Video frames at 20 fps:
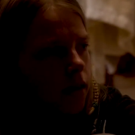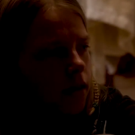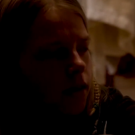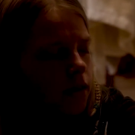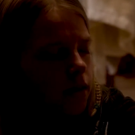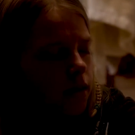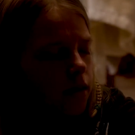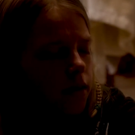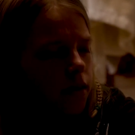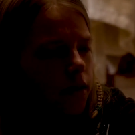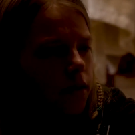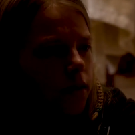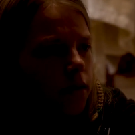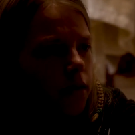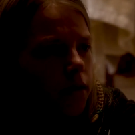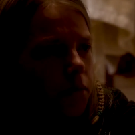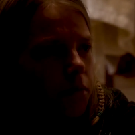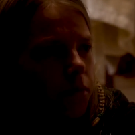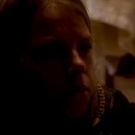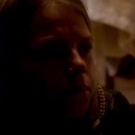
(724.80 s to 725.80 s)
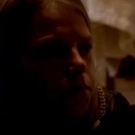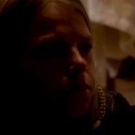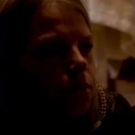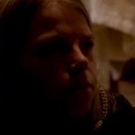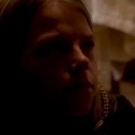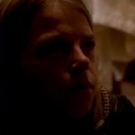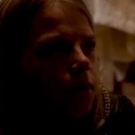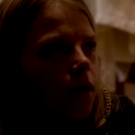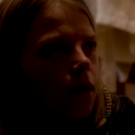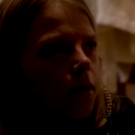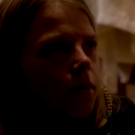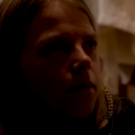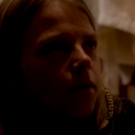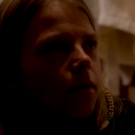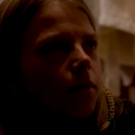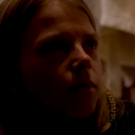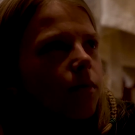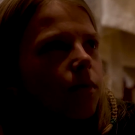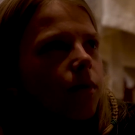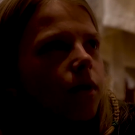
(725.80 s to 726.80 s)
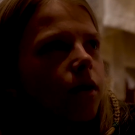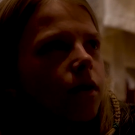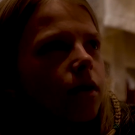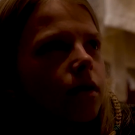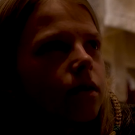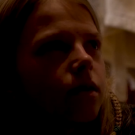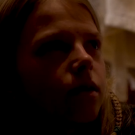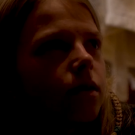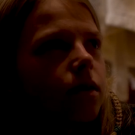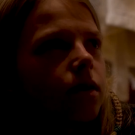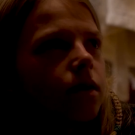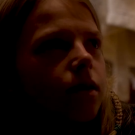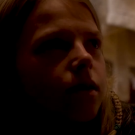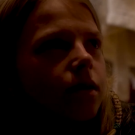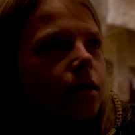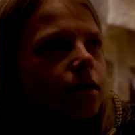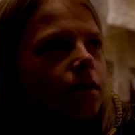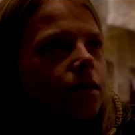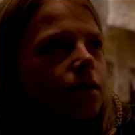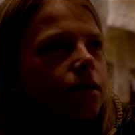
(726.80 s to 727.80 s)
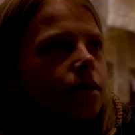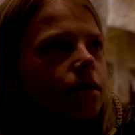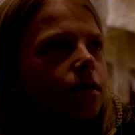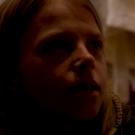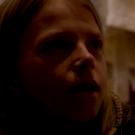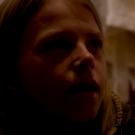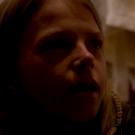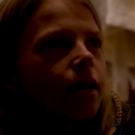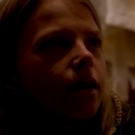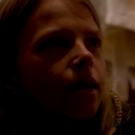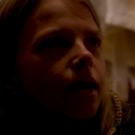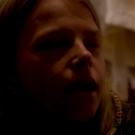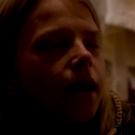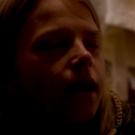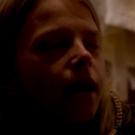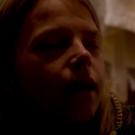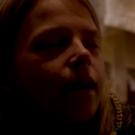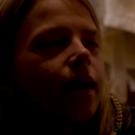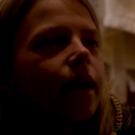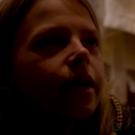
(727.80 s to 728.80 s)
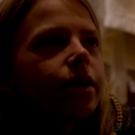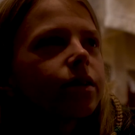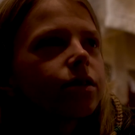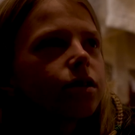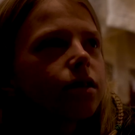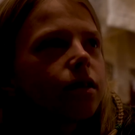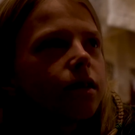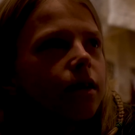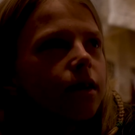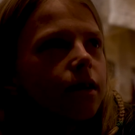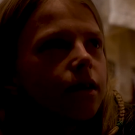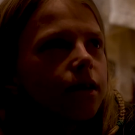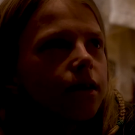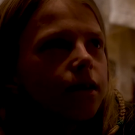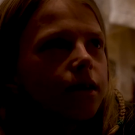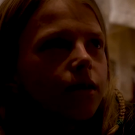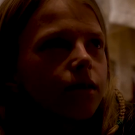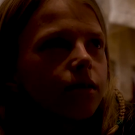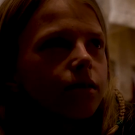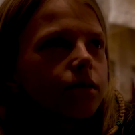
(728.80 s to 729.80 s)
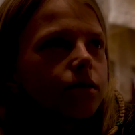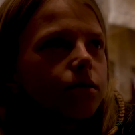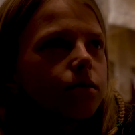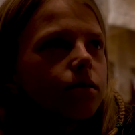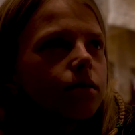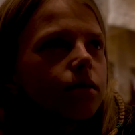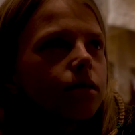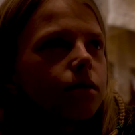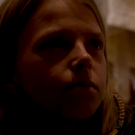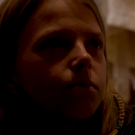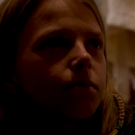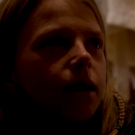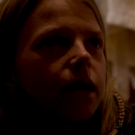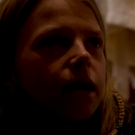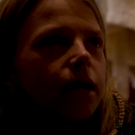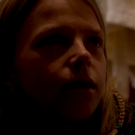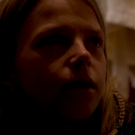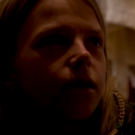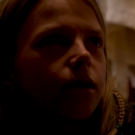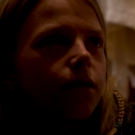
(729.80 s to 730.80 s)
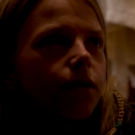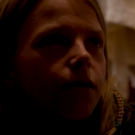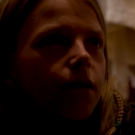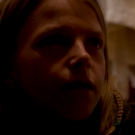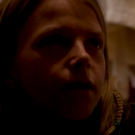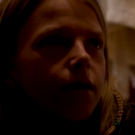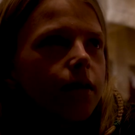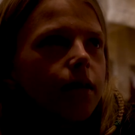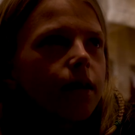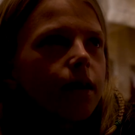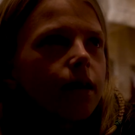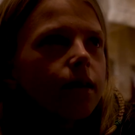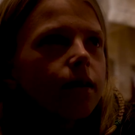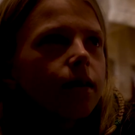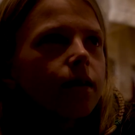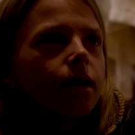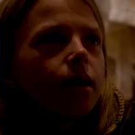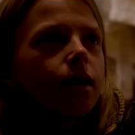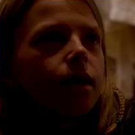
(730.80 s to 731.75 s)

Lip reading: The problem is that I actually, despite all of these things,